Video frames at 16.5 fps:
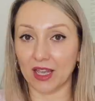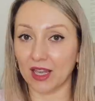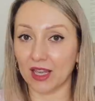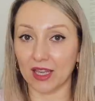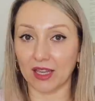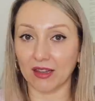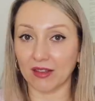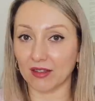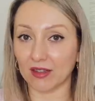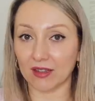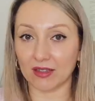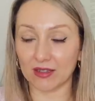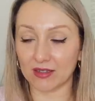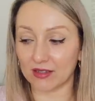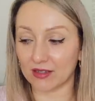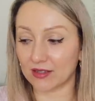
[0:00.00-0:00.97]
it is,
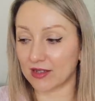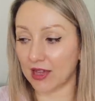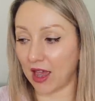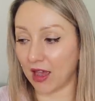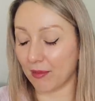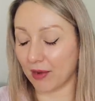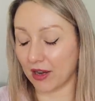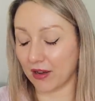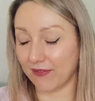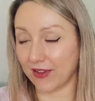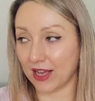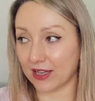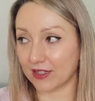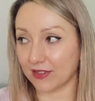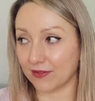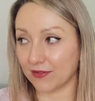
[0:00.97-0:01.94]
I mean, I've
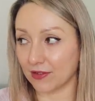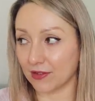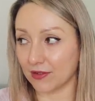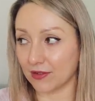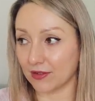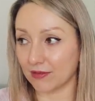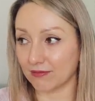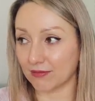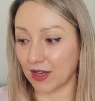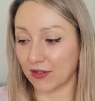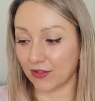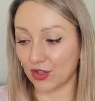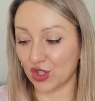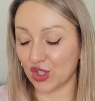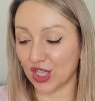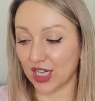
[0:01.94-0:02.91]
had it for a
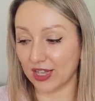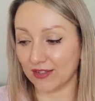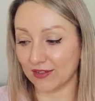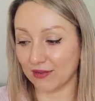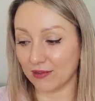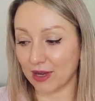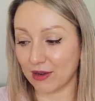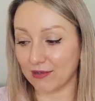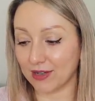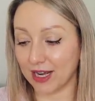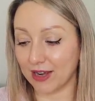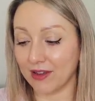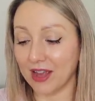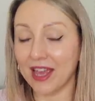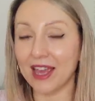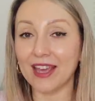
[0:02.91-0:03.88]
few years as well
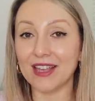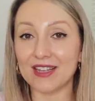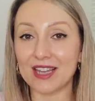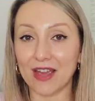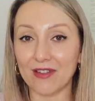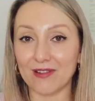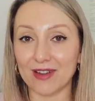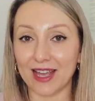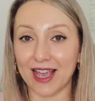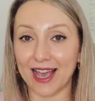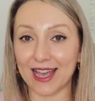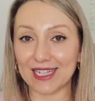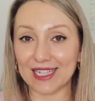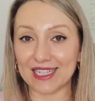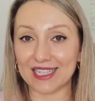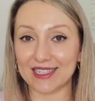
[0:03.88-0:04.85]
now, definitely
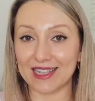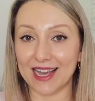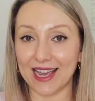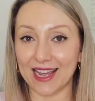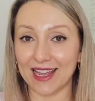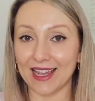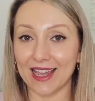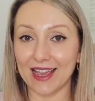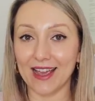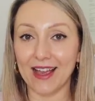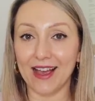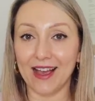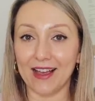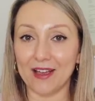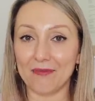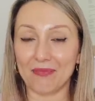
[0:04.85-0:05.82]
had its day.
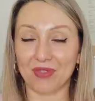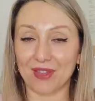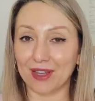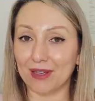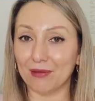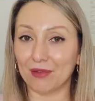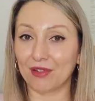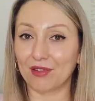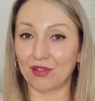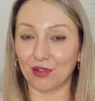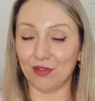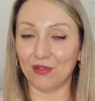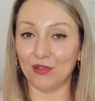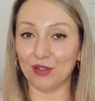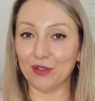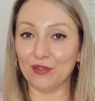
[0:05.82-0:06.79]
It was so
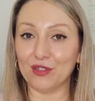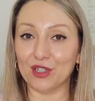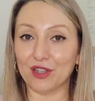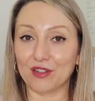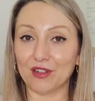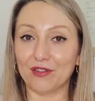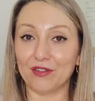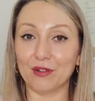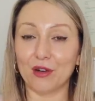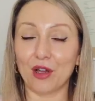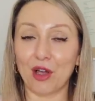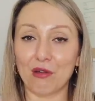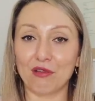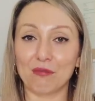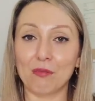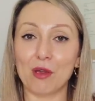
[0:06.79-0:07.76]
full of dust, I feel
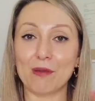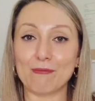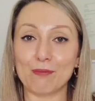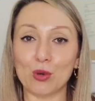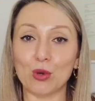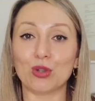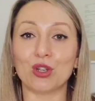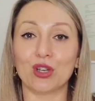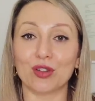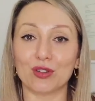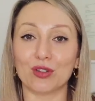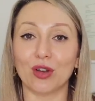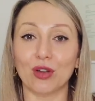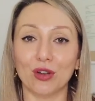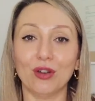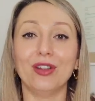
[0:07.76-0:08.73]
like I was putting more dust
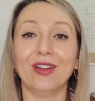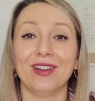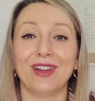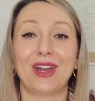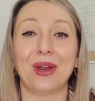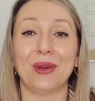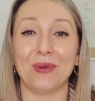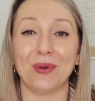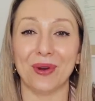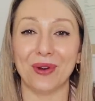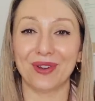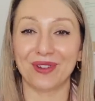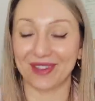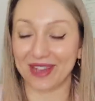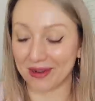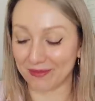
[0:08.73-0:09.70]
on
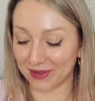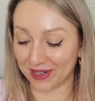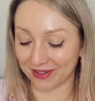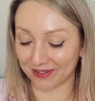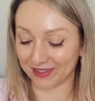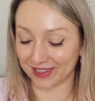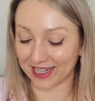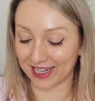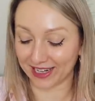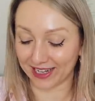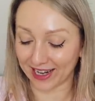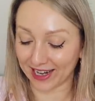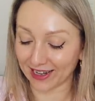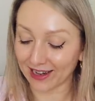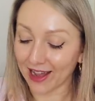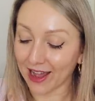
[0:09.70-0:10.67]
towards the end when I was
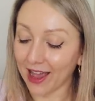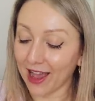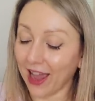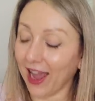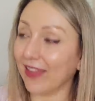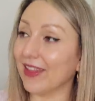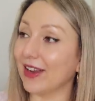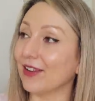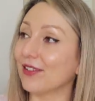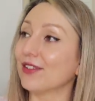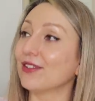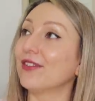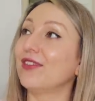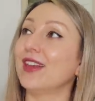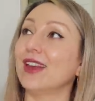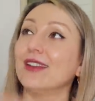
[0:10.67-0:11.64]
cleaning. And then I
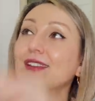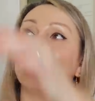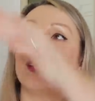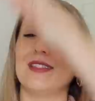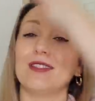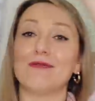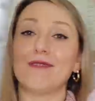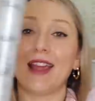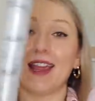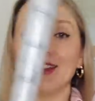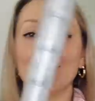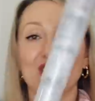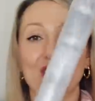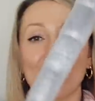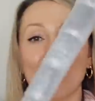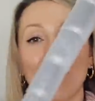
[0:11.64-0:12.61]
saw this in the
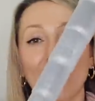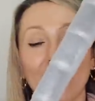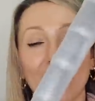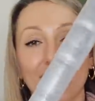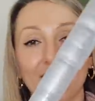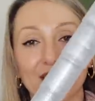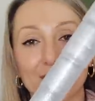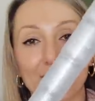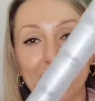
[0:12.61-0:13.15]
range, and what I liked